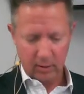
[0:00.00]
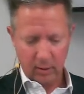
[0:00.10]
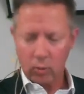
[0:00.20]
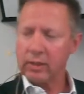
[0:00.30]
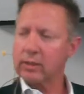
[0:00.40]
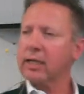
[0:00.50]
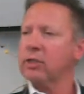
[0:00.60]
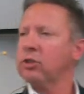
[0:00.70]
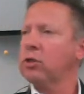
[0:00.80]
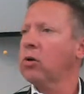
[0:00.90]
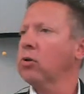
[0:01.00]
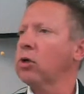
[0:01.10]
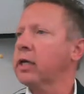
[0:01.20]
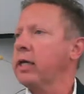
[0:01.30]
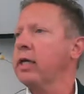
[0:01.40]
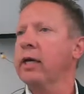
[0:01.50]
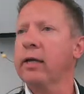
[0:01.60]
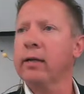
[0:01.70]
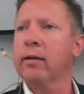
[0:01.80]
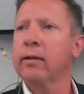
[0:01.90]
What he's saying is you don't look
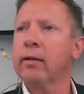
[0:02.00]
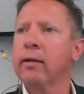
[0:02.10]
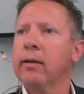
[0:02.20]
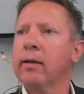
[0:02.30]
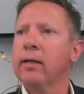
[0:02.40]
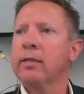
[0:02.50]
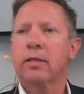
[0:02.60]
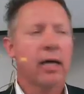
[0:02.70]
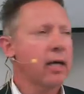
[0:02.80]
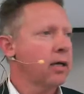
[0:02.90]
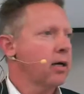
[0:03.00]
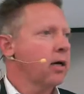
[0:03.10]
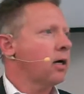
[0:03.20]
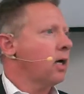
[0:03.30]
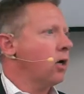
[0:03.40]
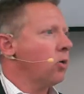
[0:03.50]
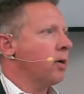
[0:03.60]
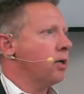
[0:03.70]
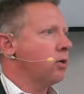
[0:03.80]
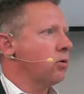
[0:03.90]
in and say, how am
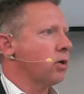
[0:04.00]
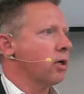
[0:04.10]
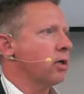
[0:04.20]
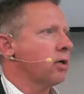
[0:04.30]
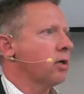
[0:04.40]
I doing?